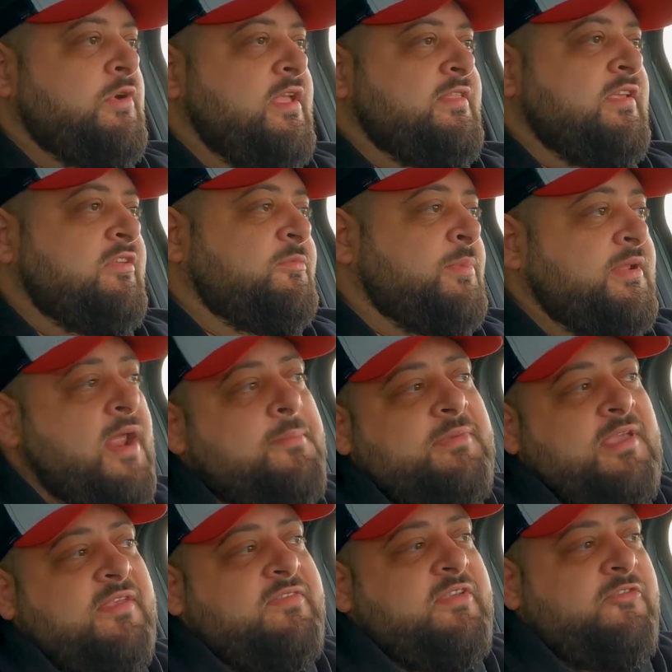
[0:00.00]
ratings. But
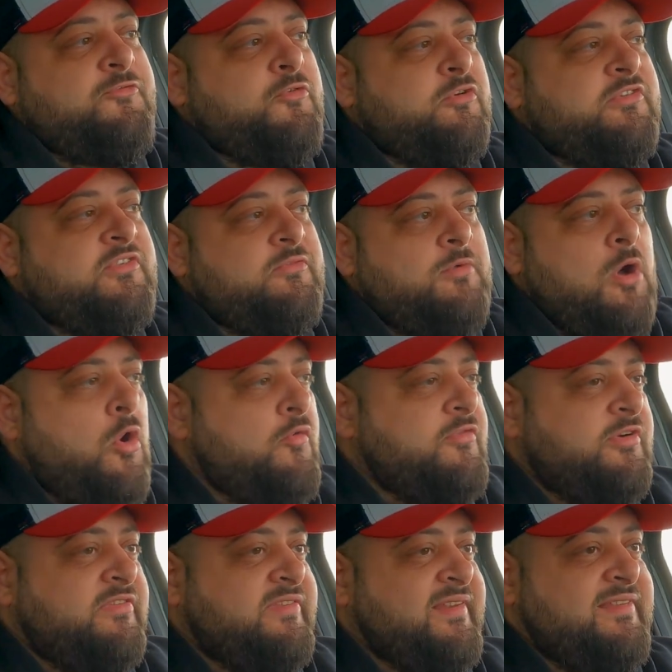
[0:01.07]
I'm guessing for
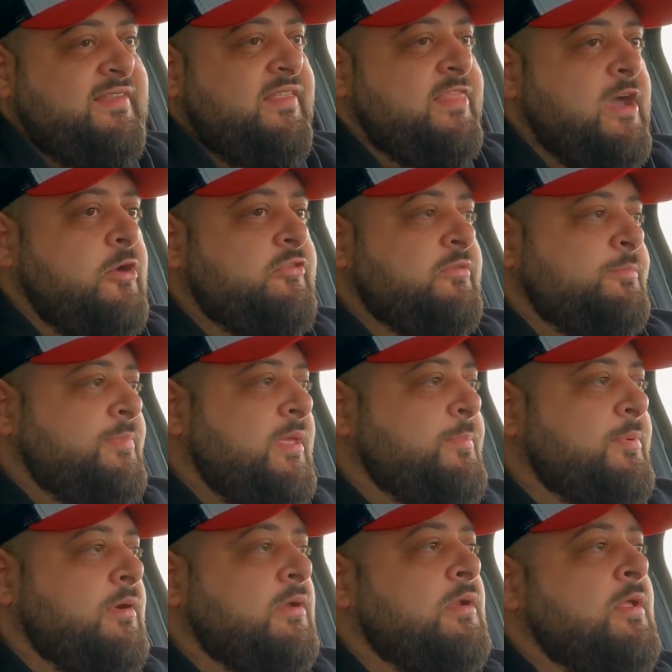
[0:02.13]
over 60,000
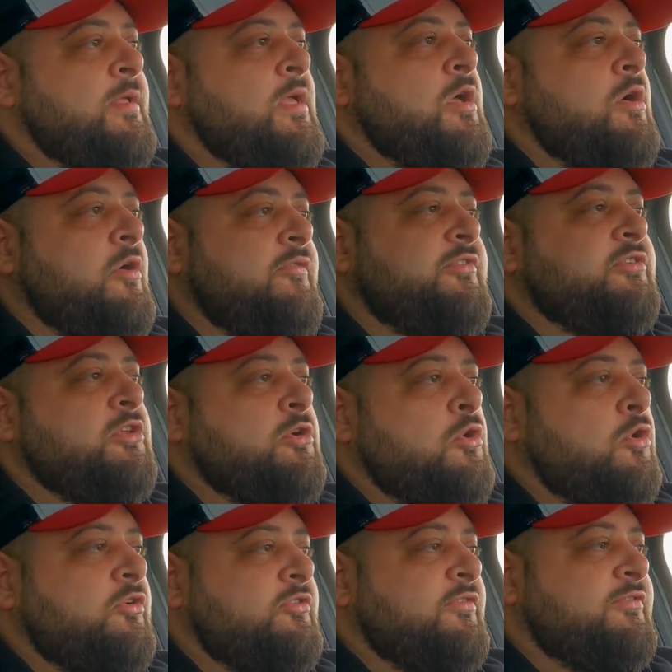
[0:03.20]
people over the
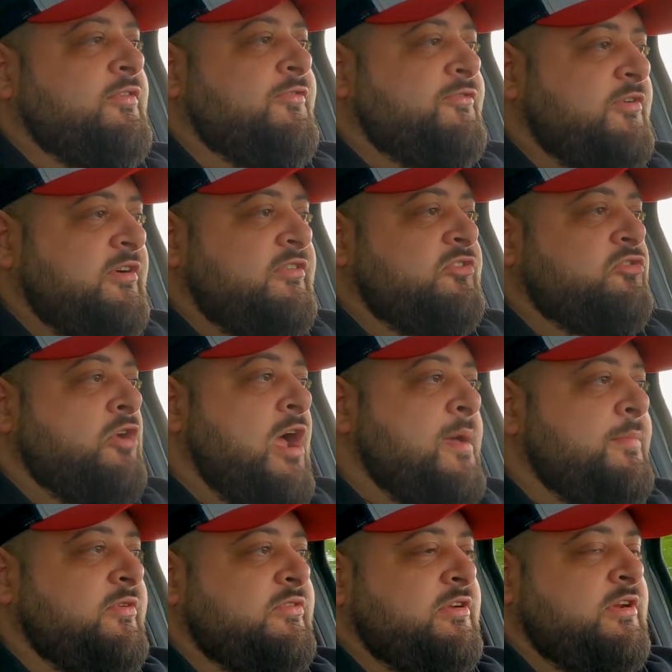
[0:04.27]
course of the first
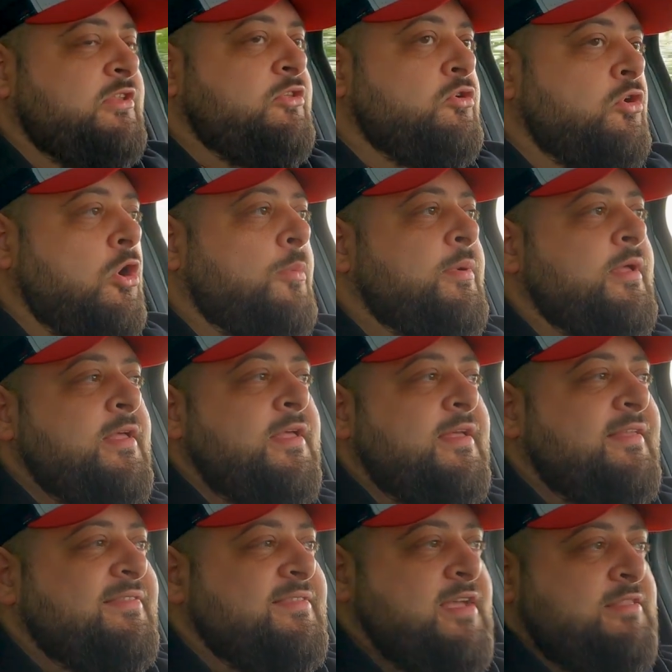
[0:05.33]
trimester in Europe,
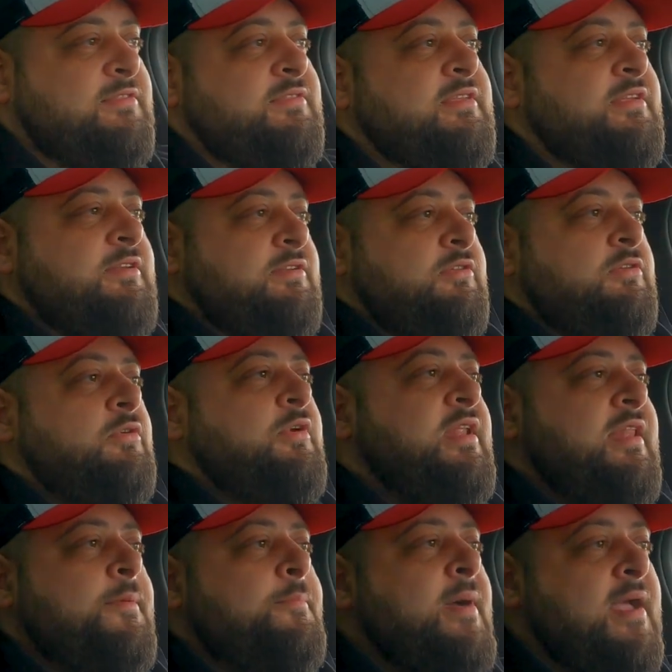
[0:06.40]
that didn't
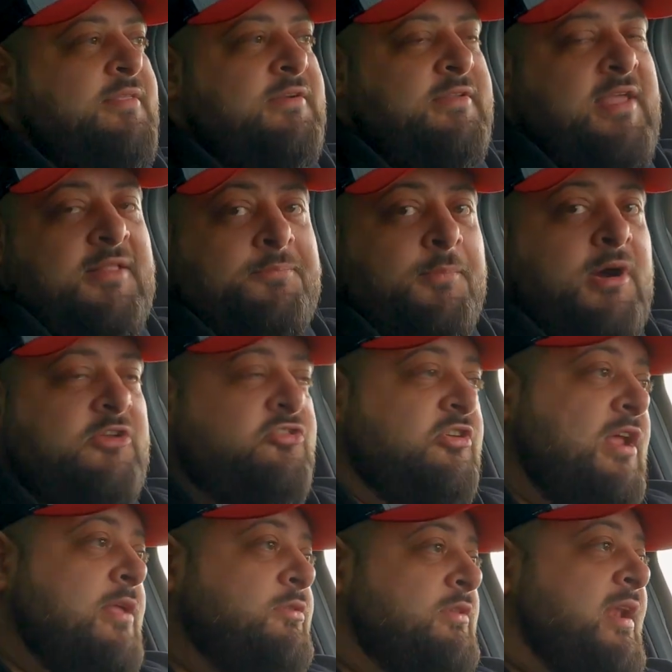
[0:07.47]
really matter that much.
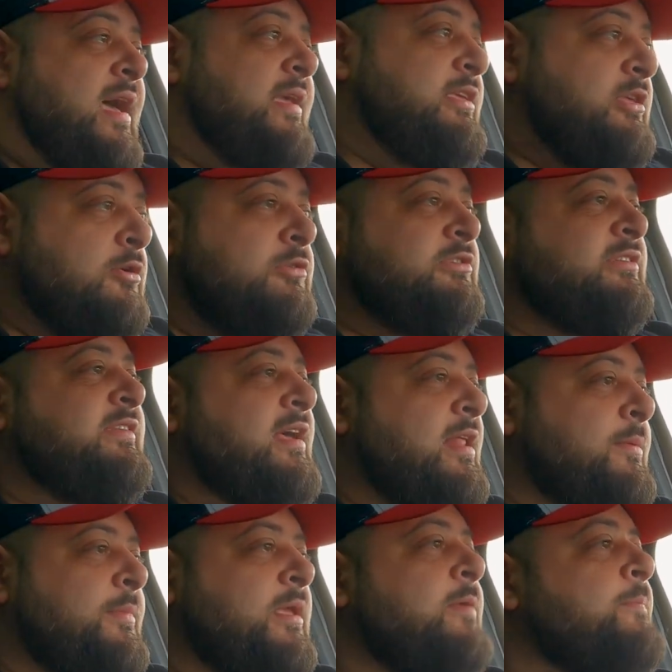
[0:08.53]
And I'd like you to
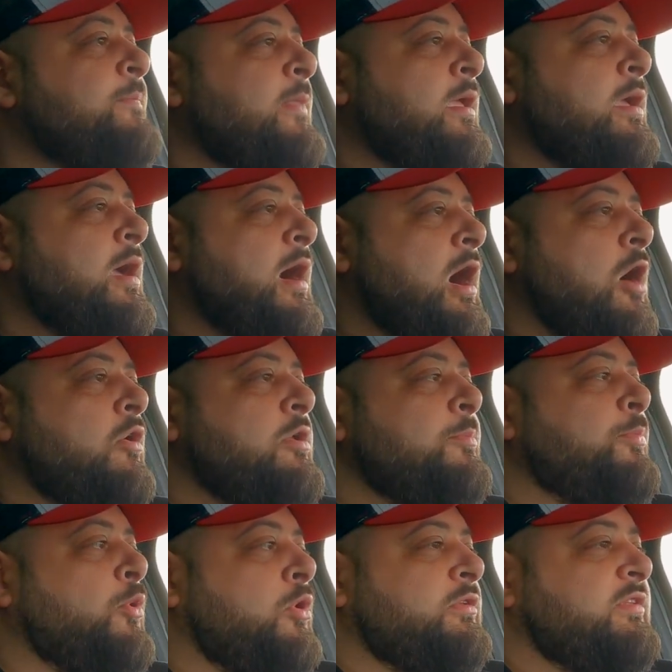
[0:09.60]
tell me, how
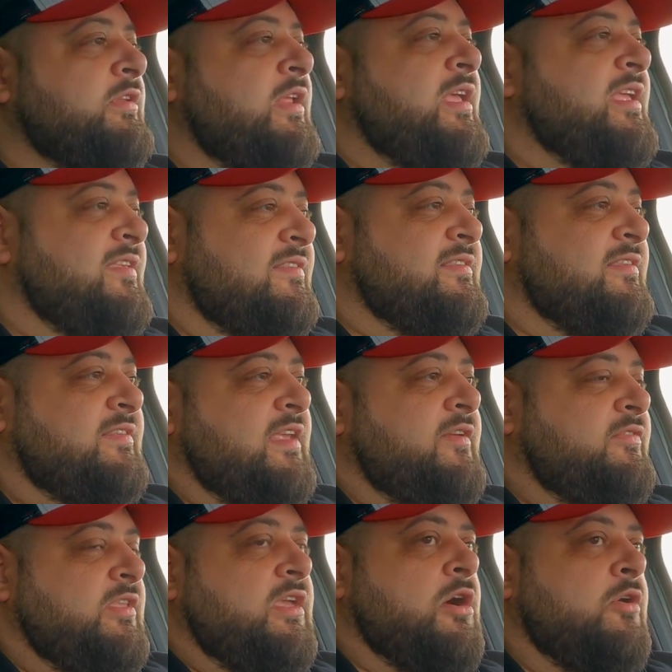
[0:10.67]
important is the
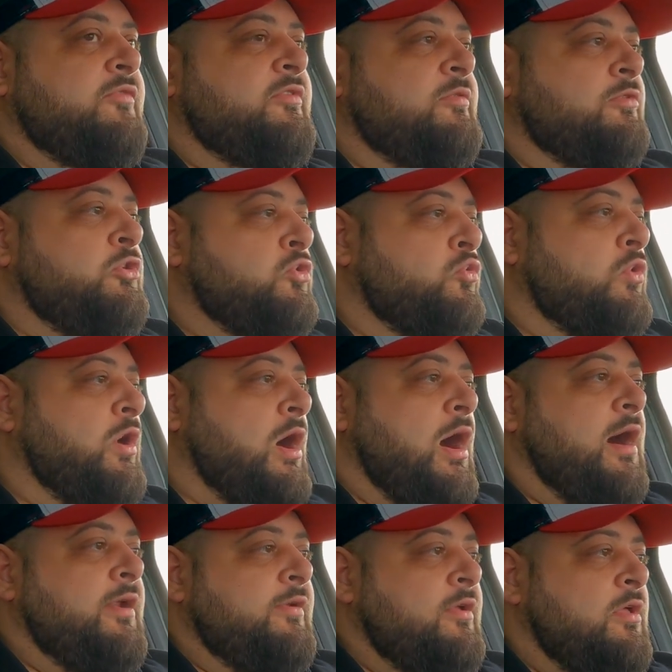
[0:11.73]
safety of a new
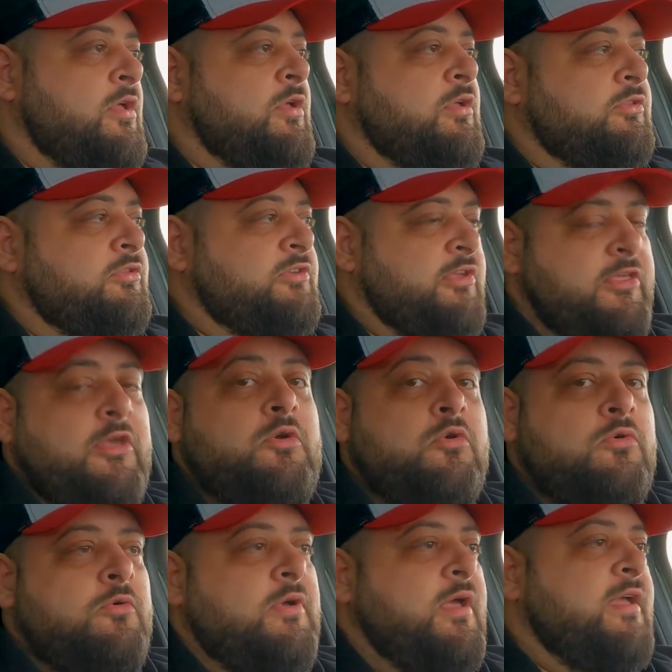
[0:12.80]
car to
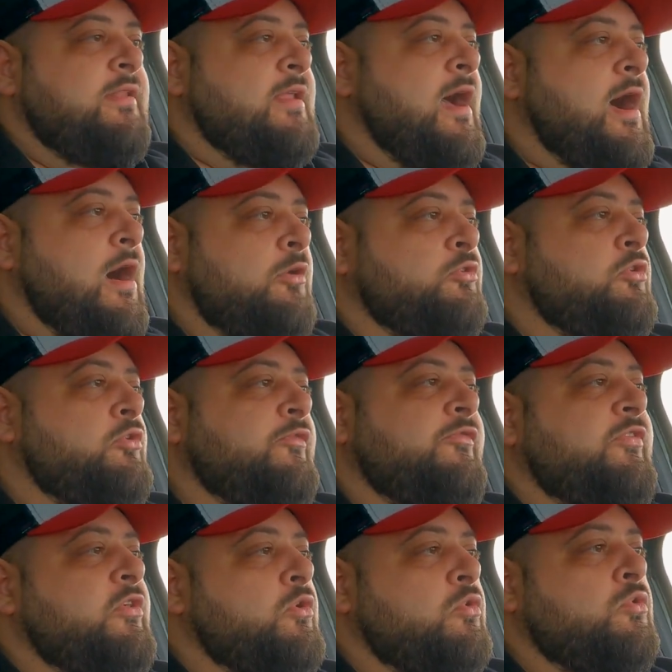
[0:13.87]
you, and how do you
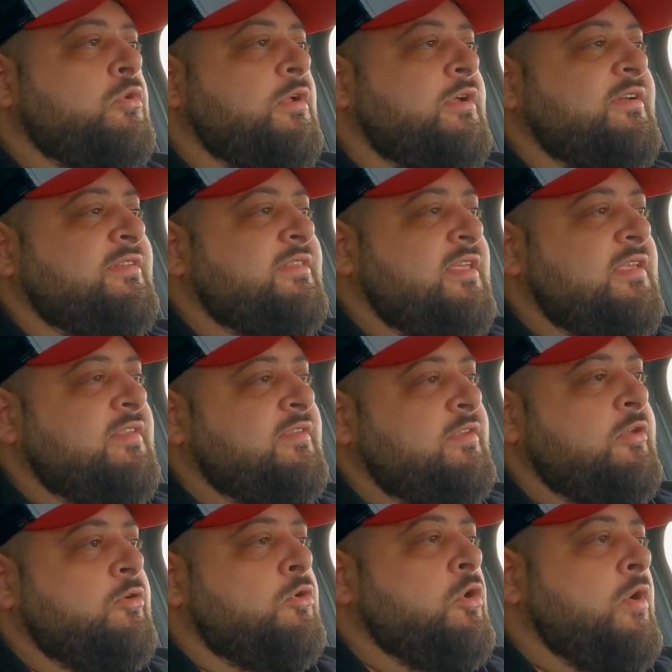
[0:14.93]
view these
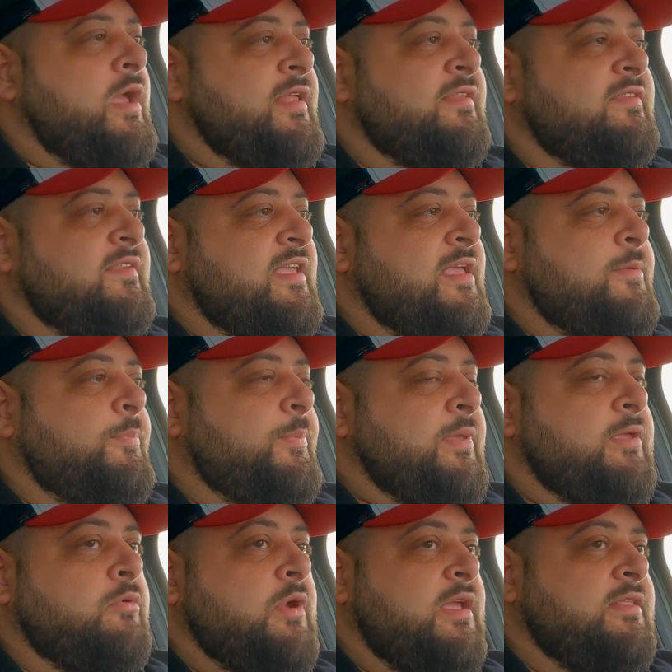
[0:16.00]
Euro
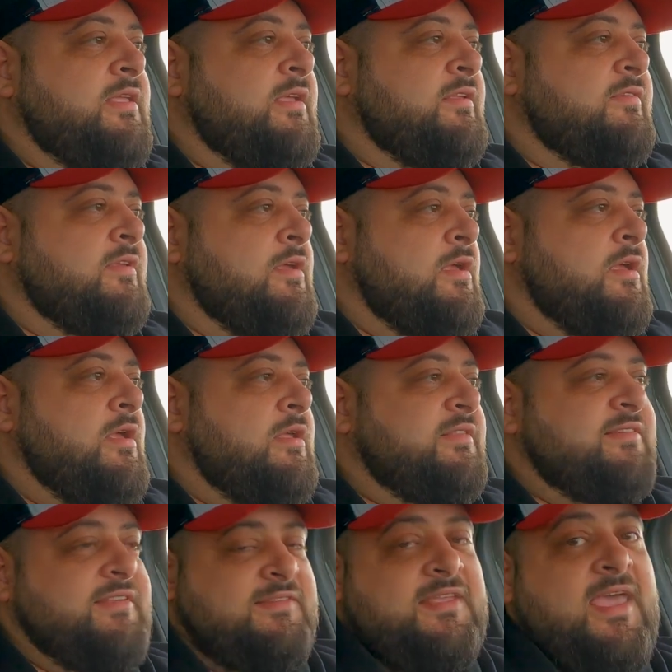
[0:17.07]
NCAP ratings
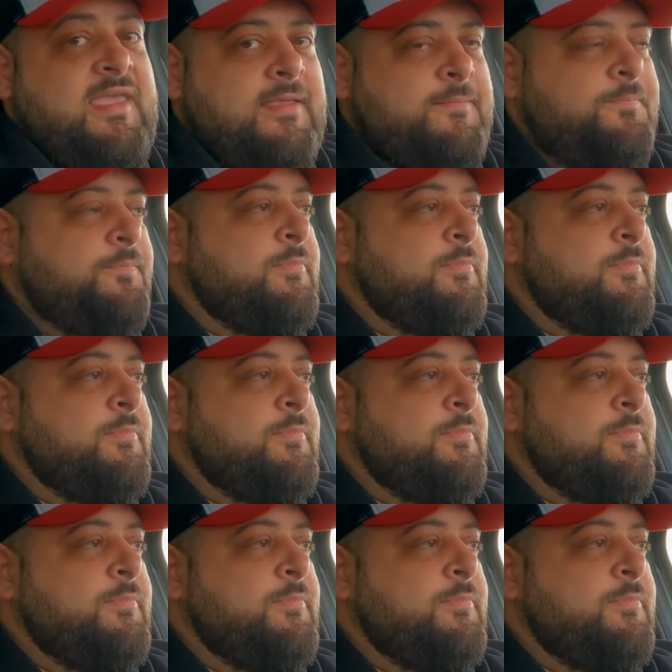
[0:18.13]
today?